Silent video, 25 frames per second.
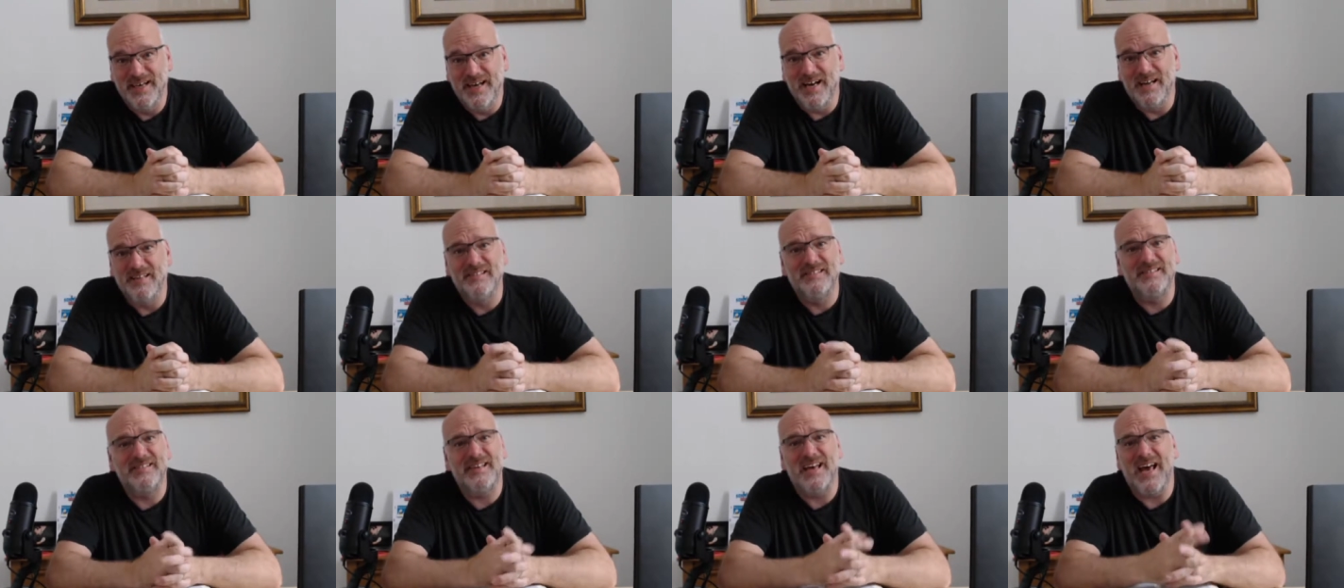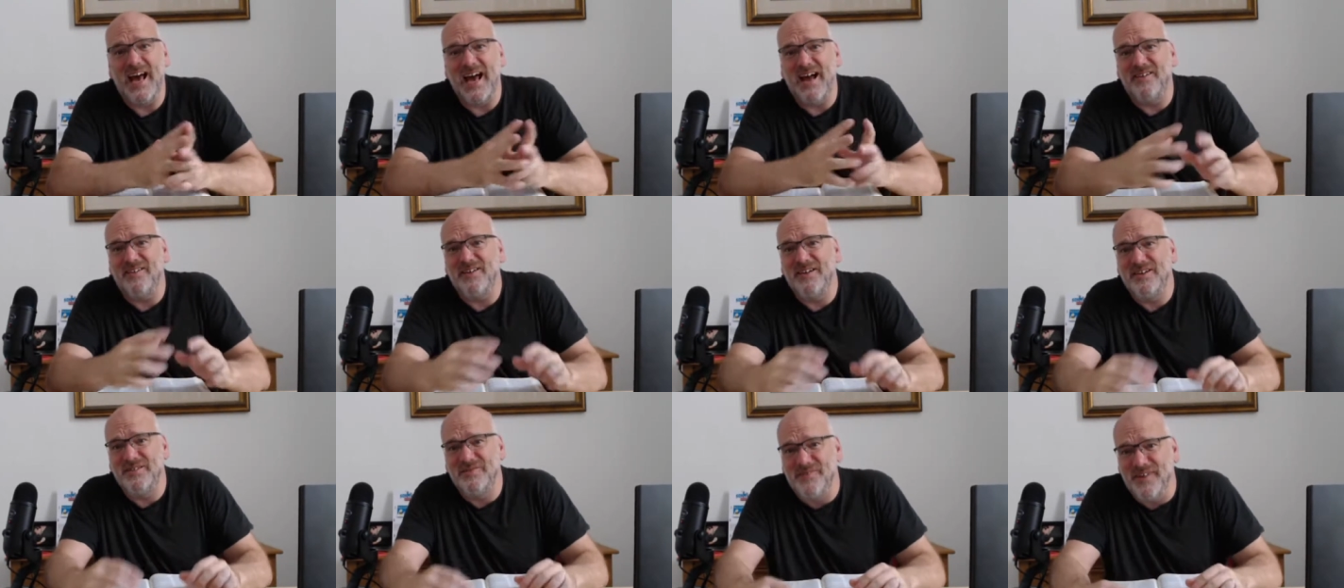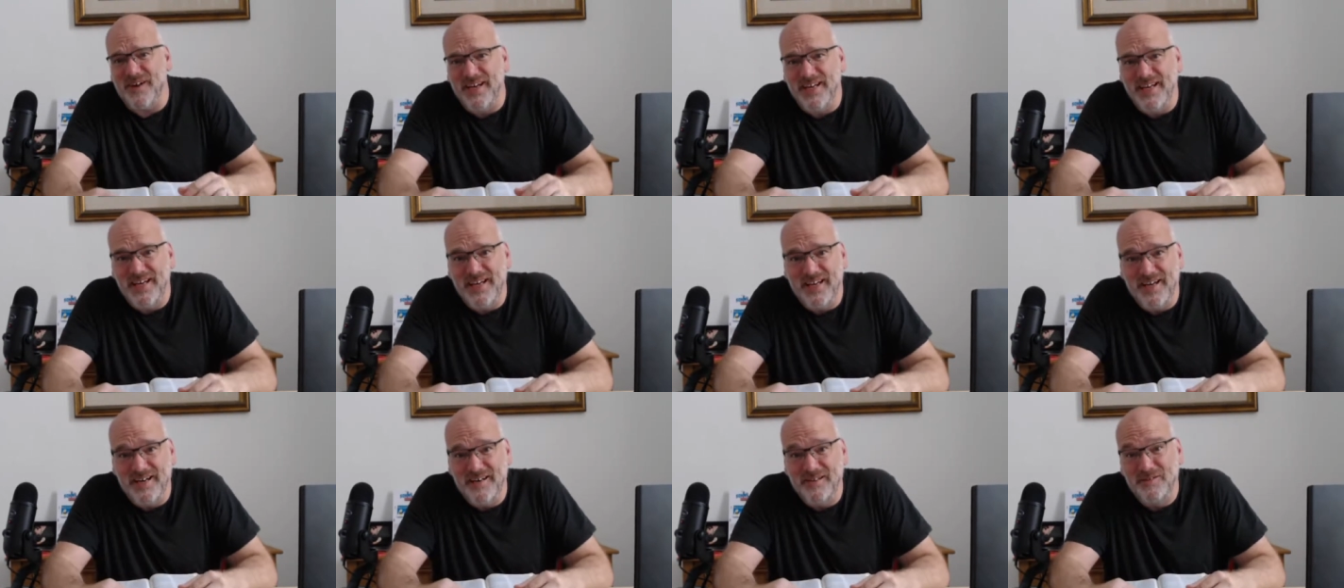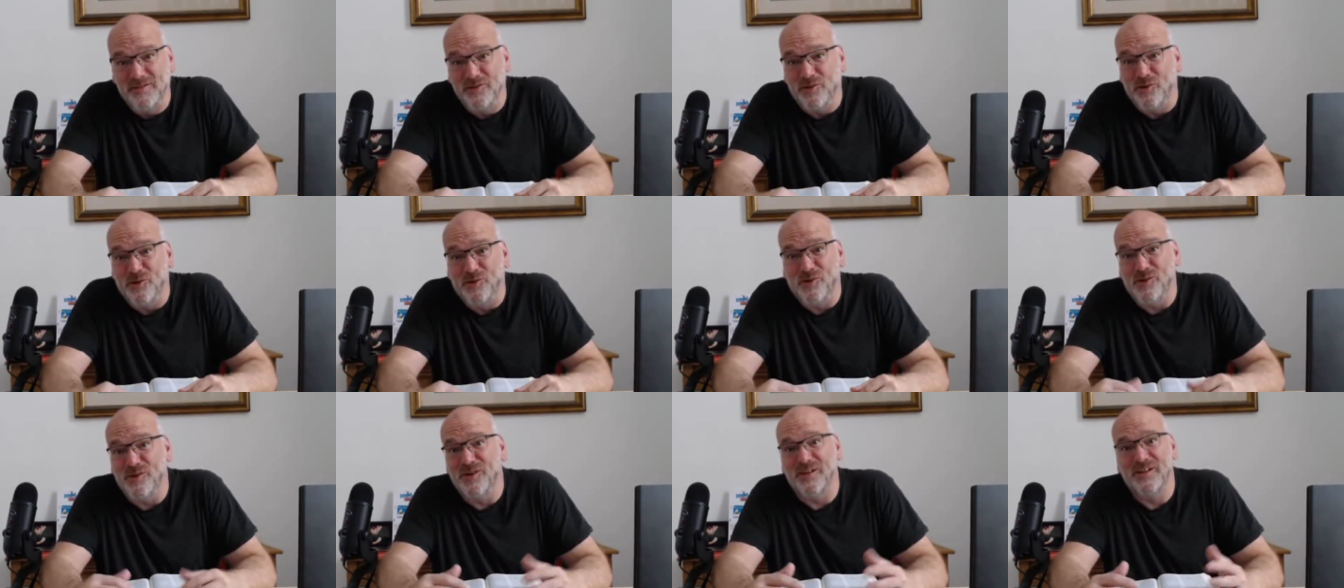as terrifying as
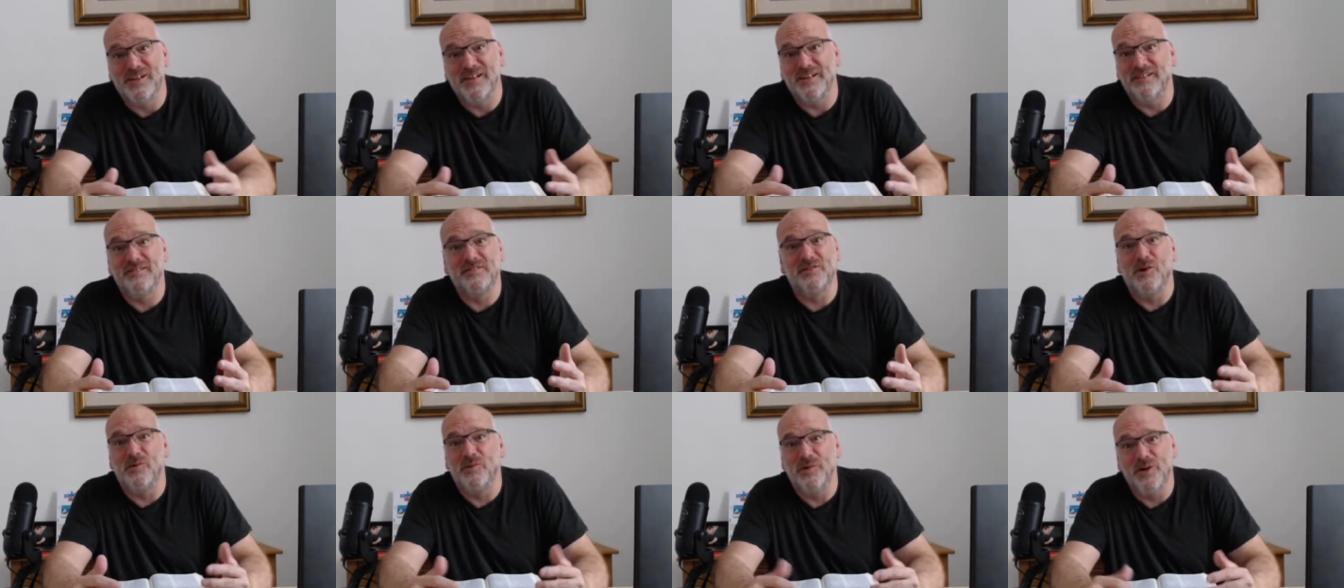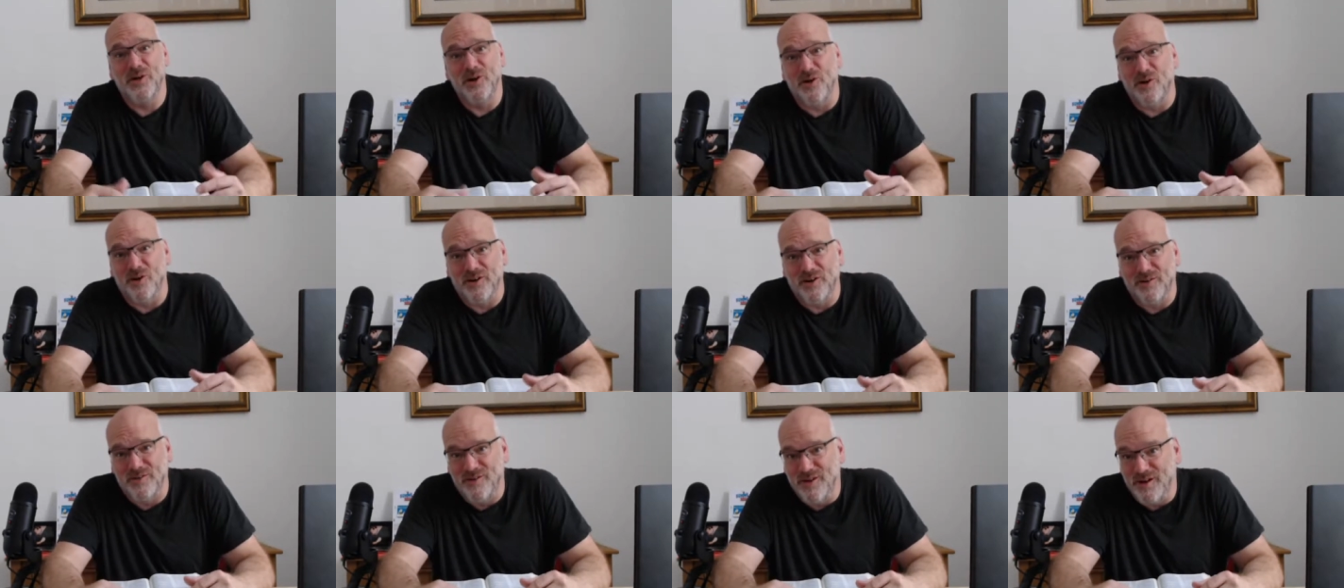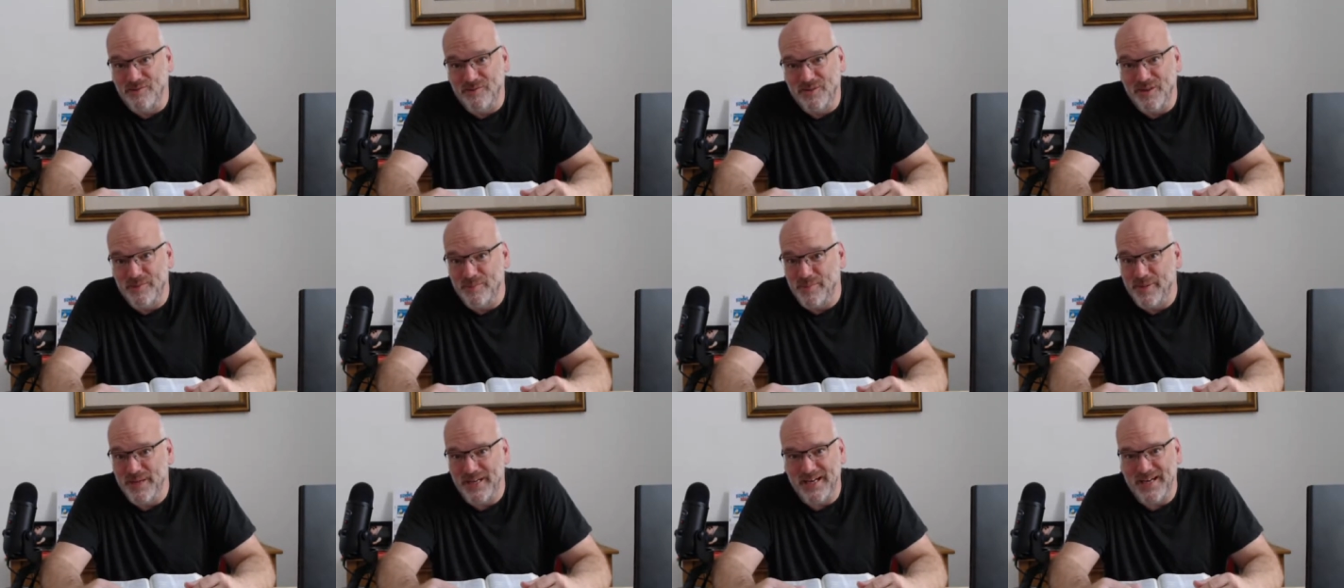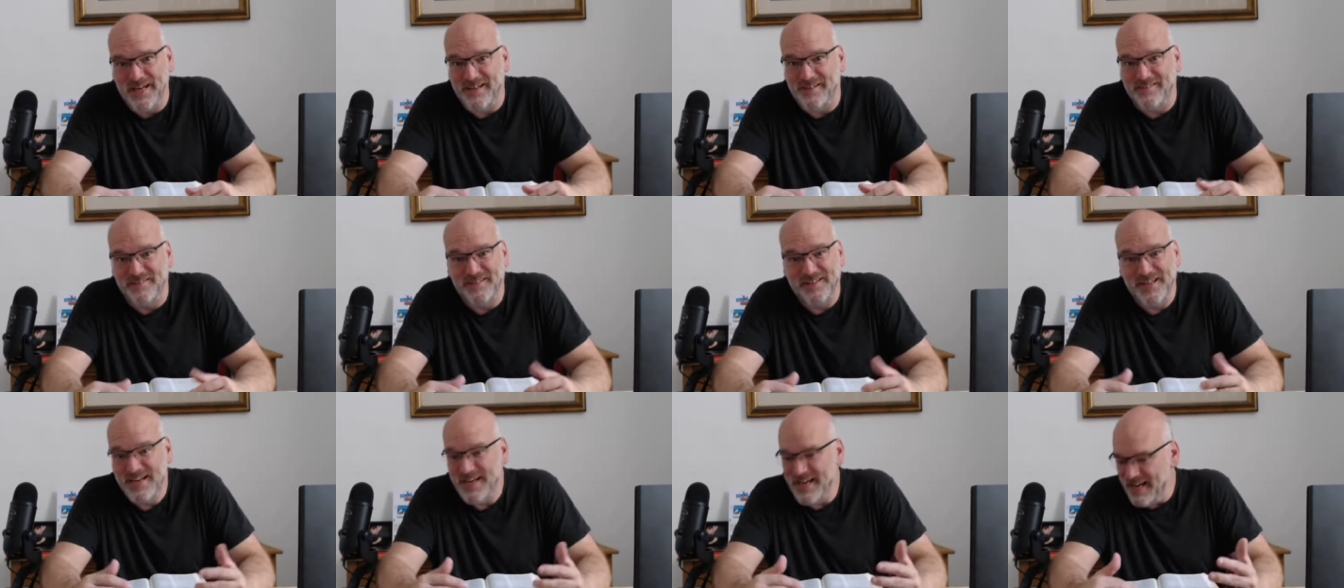all that's going on around
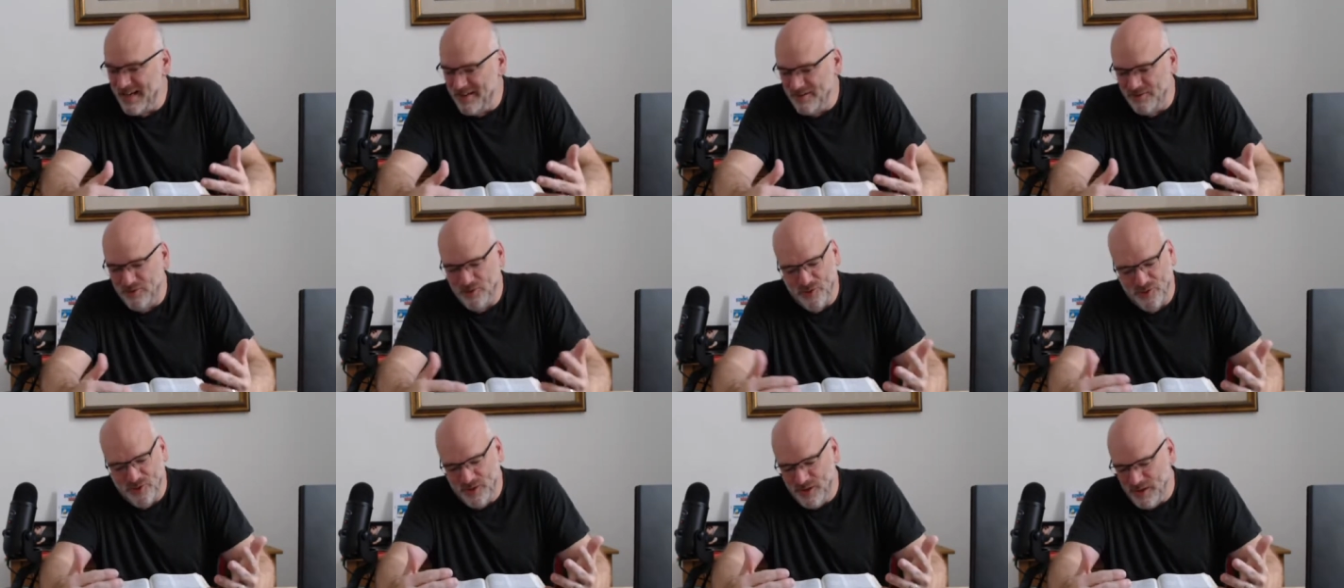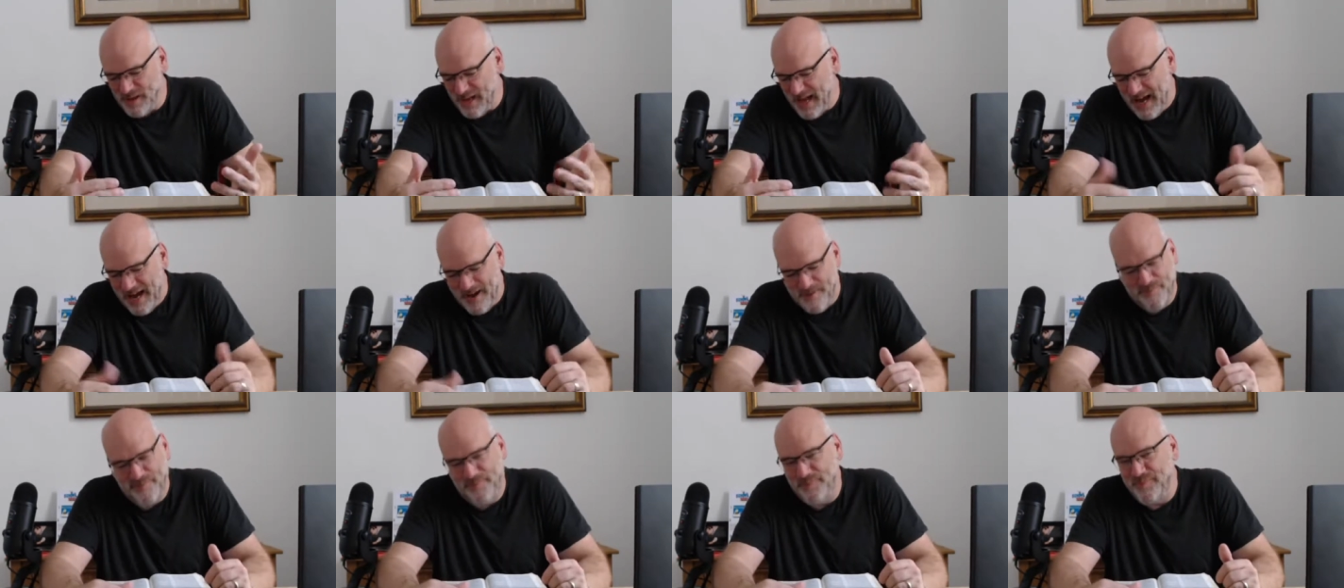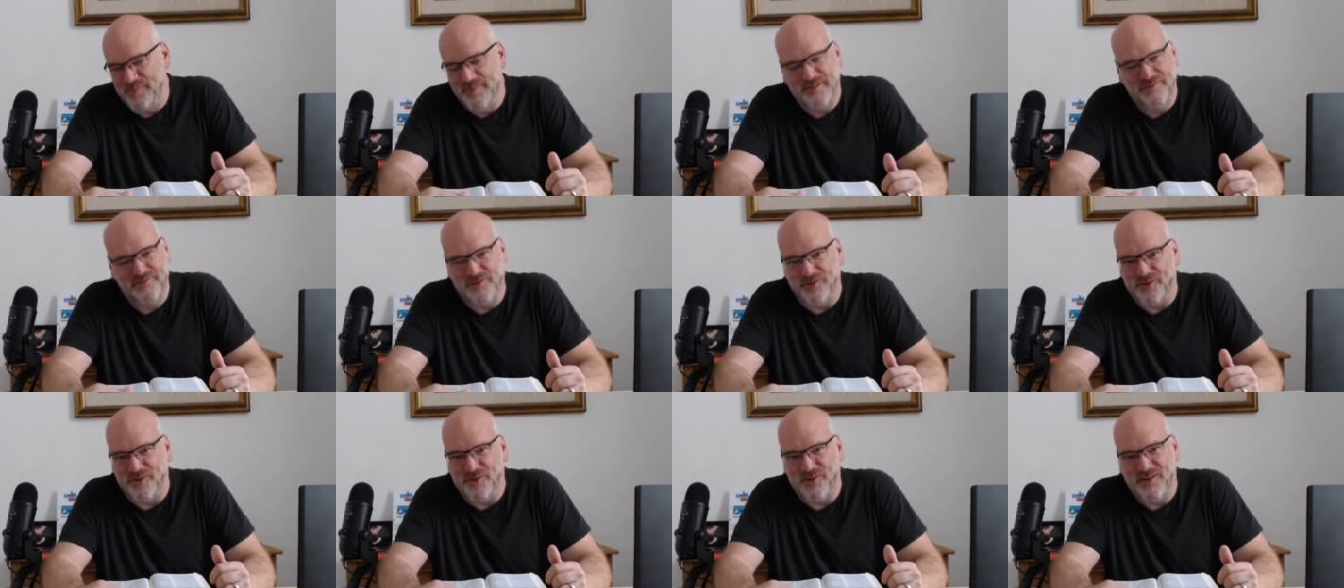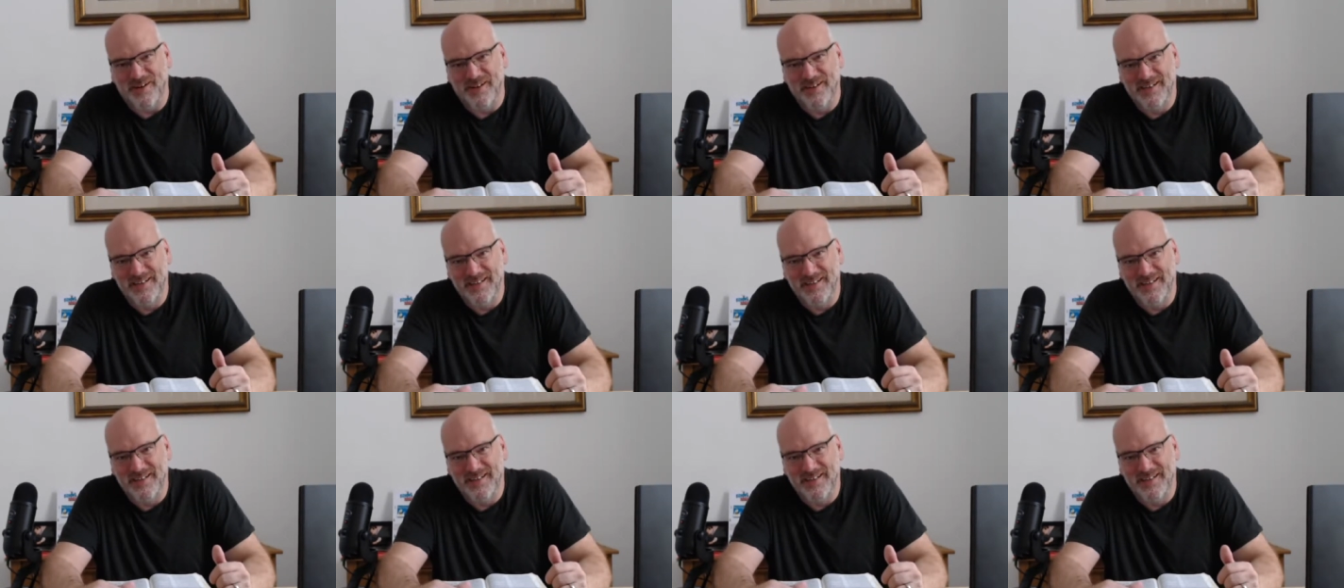appears, it's all happened before.